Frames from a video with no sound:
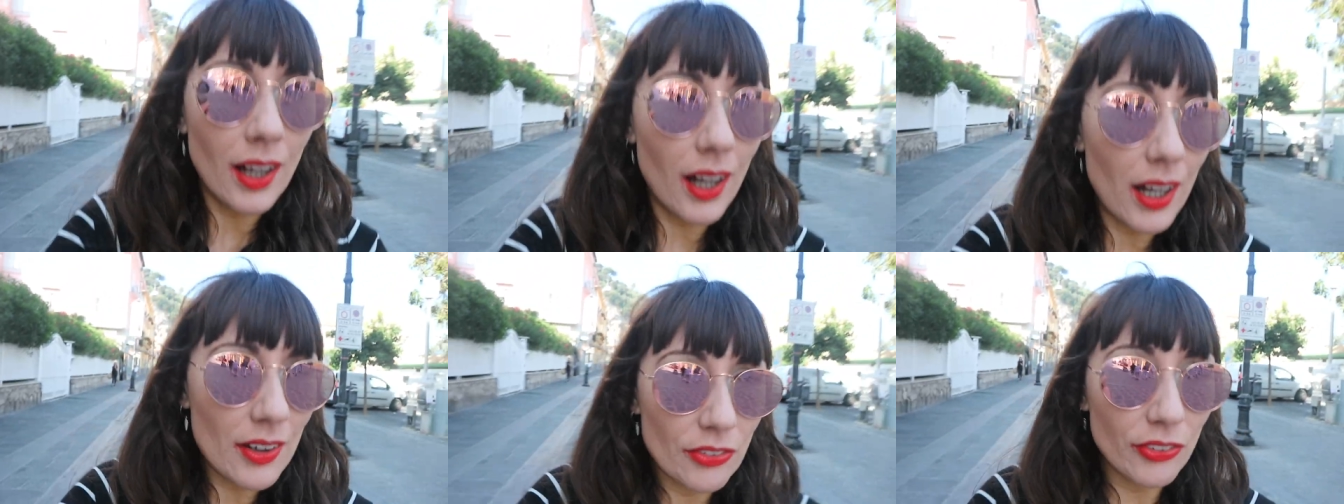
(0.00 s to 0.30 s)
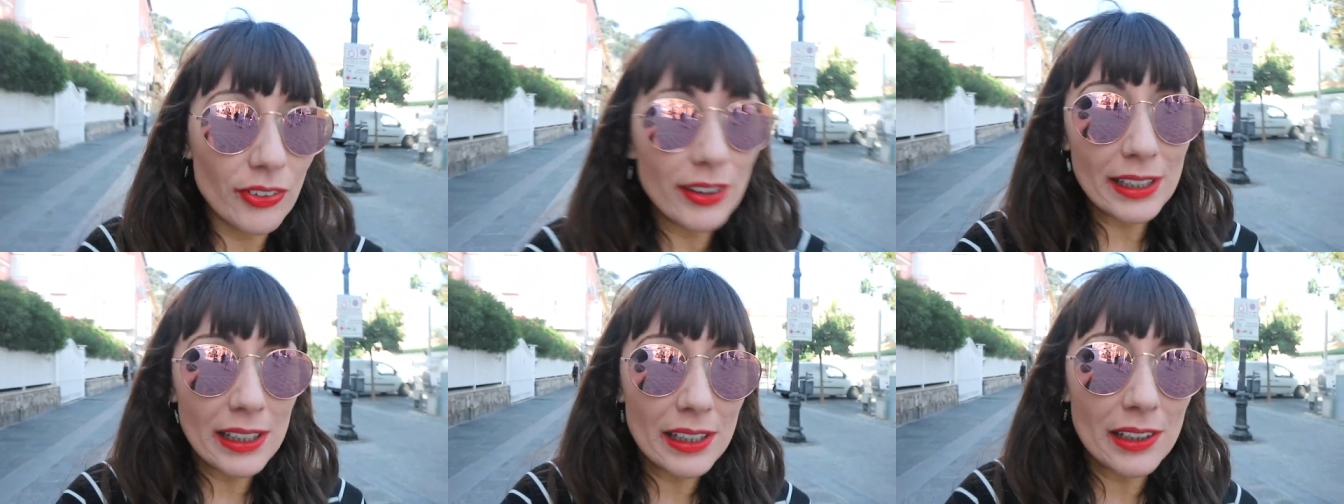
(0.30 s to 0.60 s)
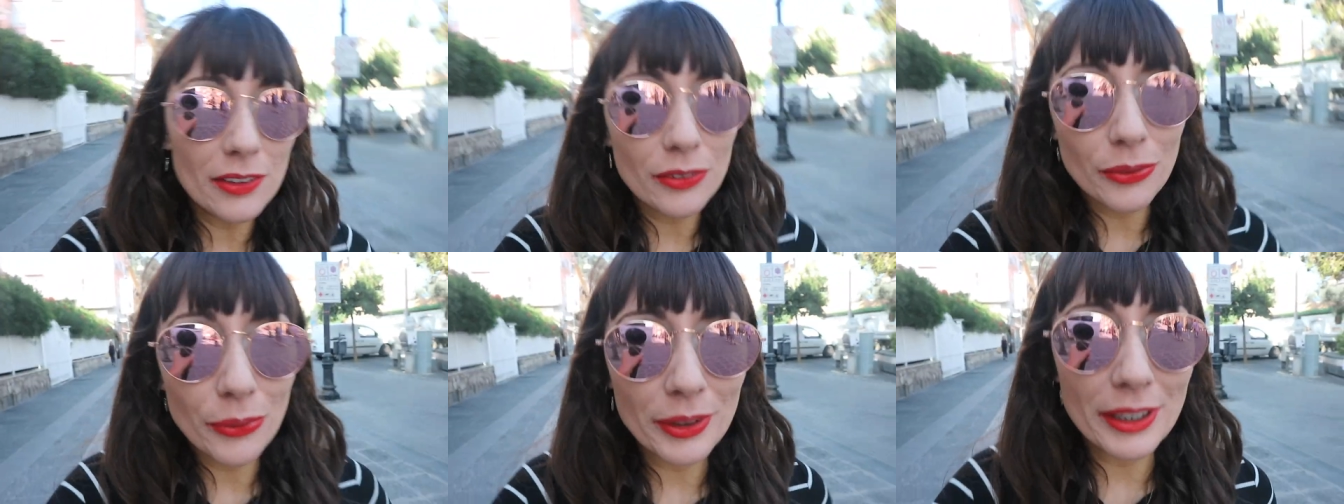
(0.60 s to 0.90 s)
I've really
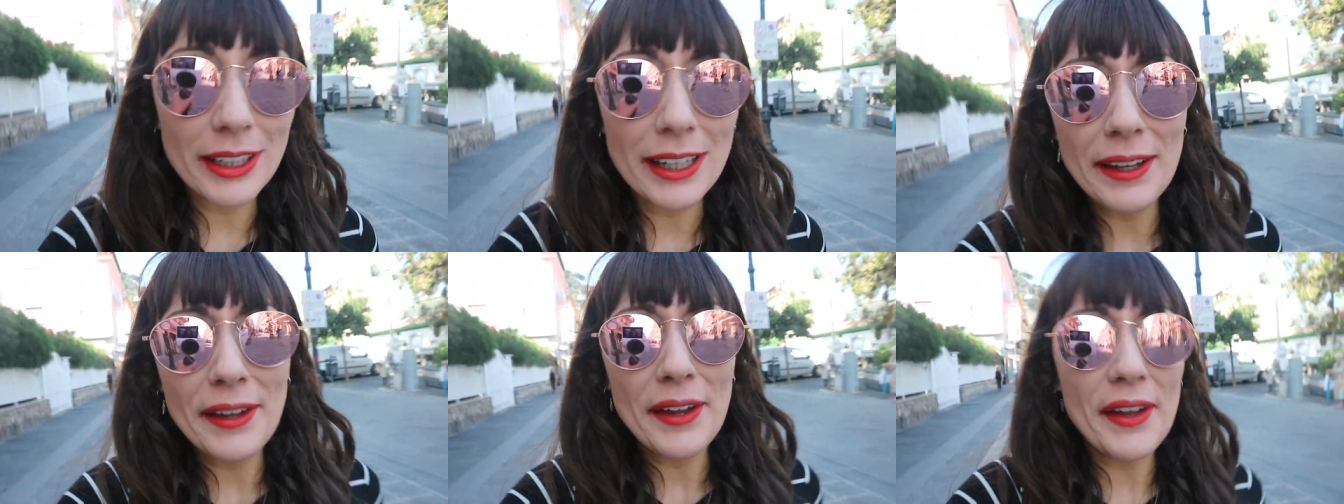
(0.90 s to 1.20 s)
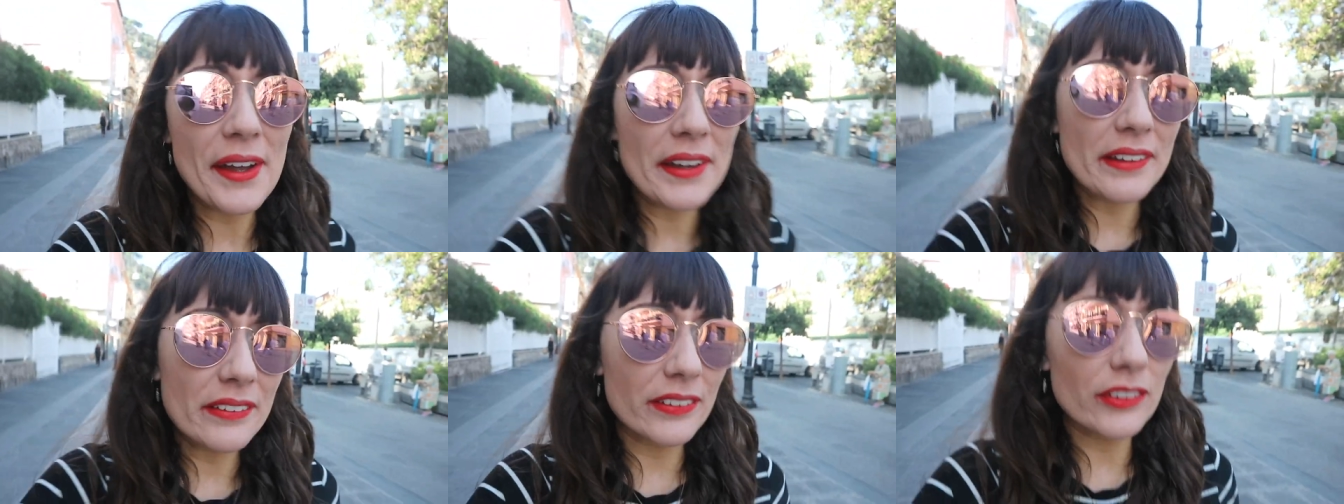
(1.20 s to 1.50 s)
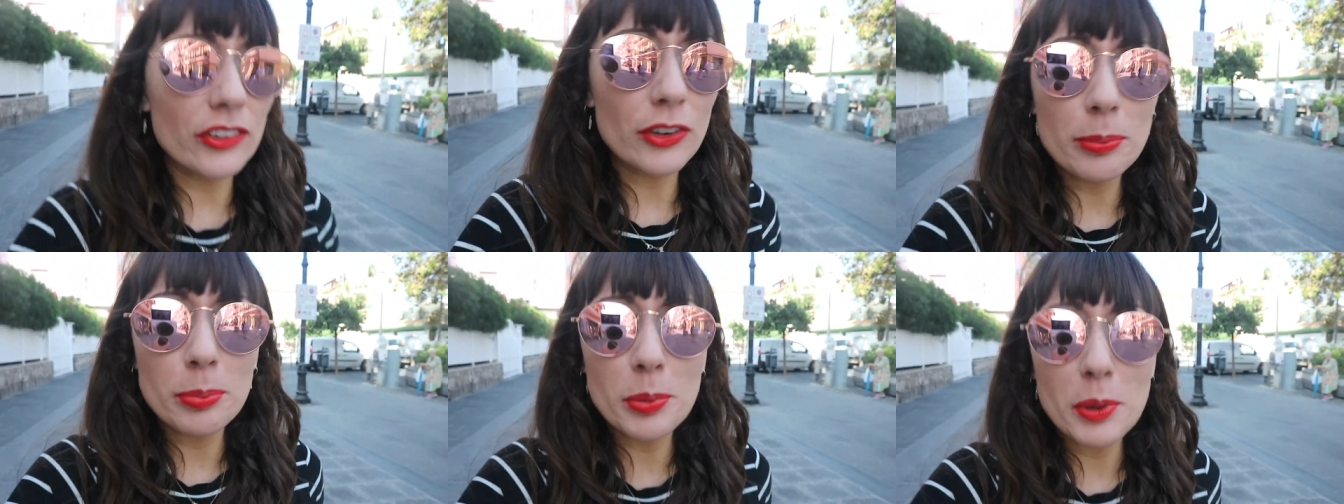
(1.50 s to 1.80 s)
enjoyed it here it's
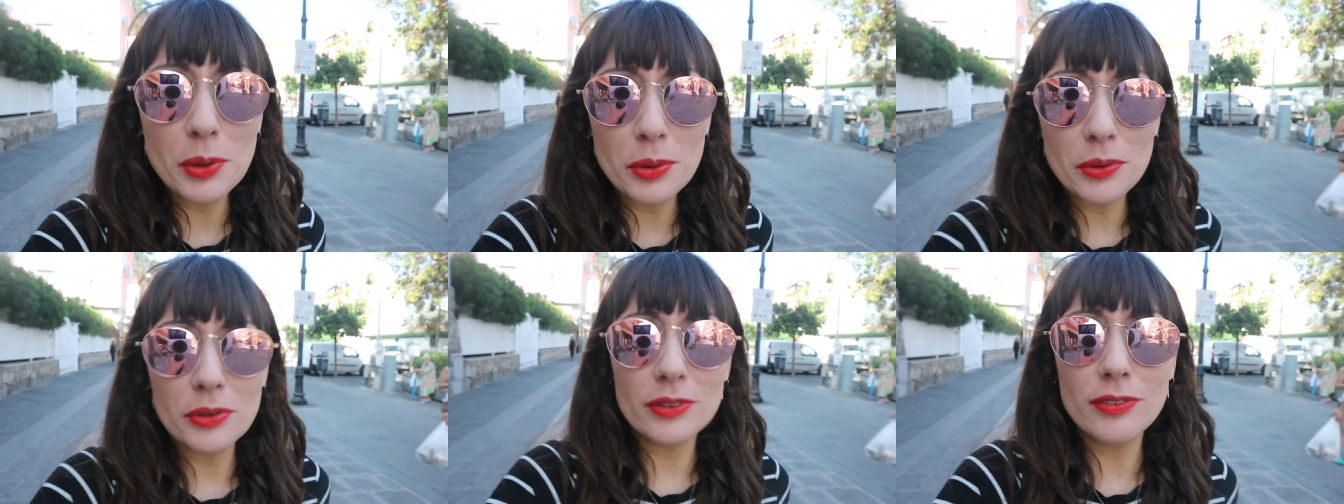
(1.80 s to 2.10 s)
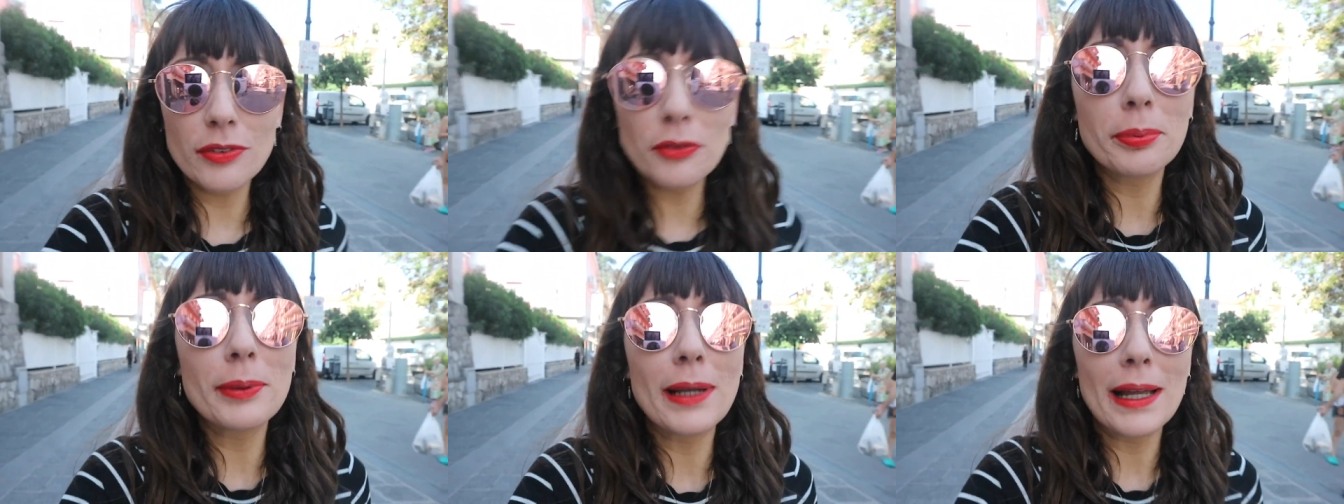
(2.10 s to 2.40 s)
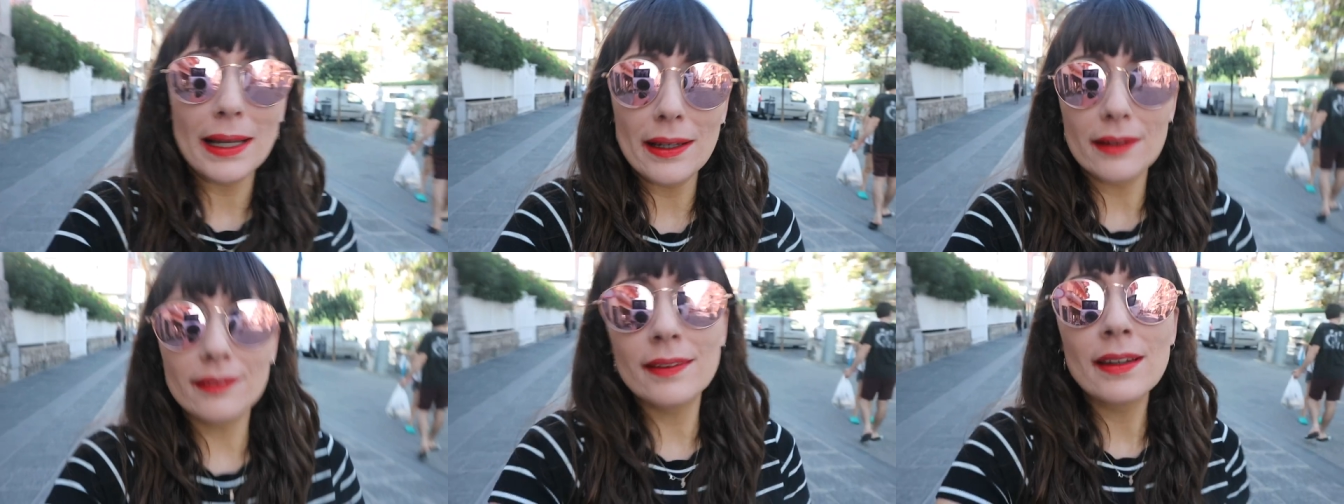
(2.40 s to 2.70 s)
such a beautiful
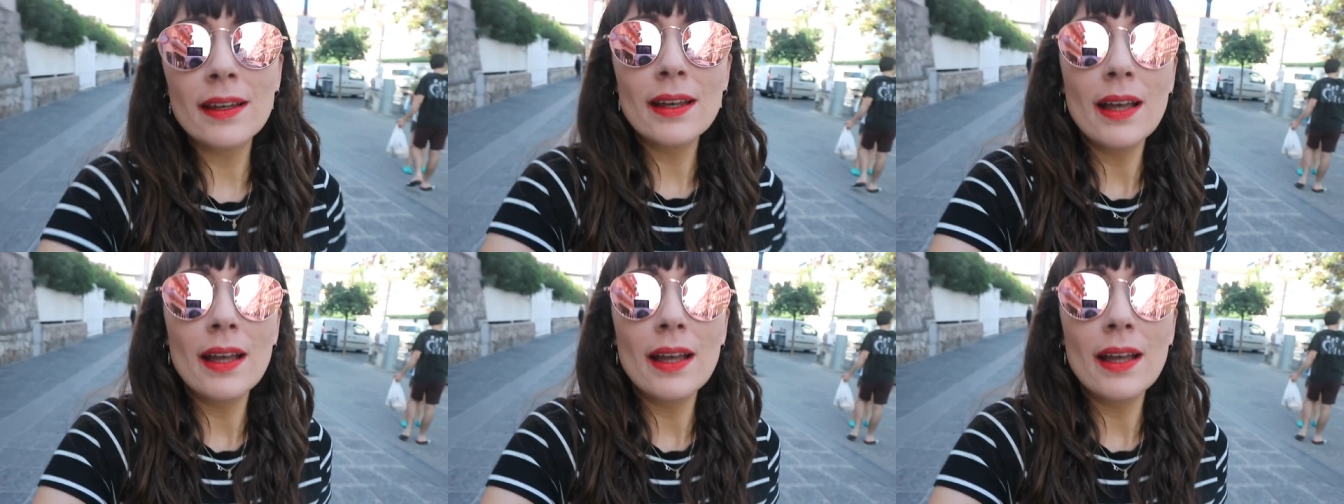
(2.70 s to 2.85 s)
place